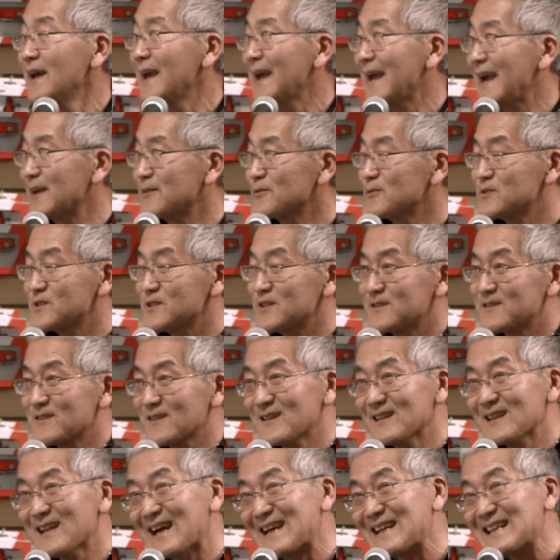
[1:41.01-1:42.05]
energy to
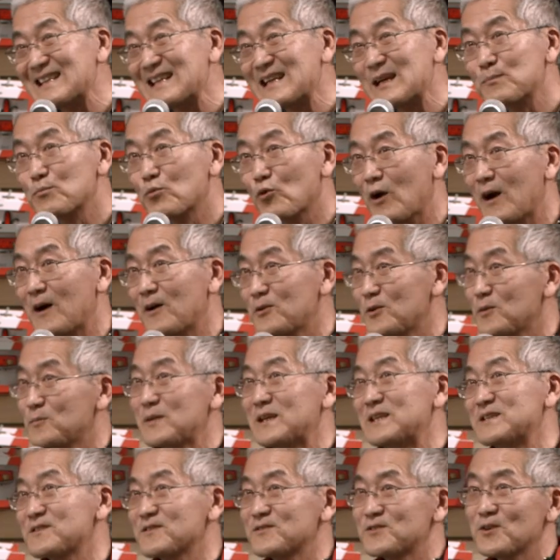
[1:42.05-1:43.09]
lightly brown a
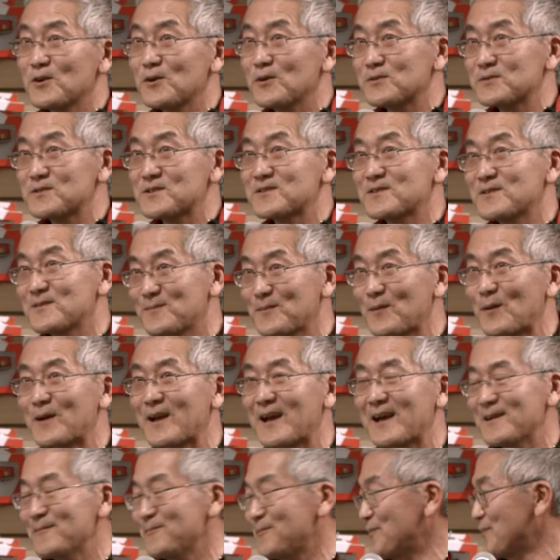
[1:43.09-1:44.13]
piece of toast.
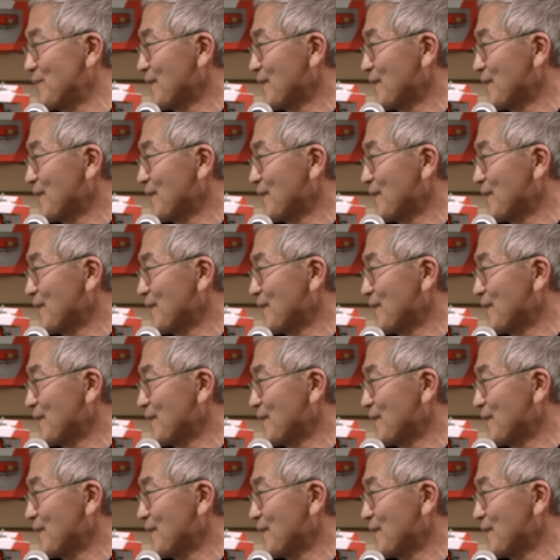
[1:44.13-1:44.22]
Okay?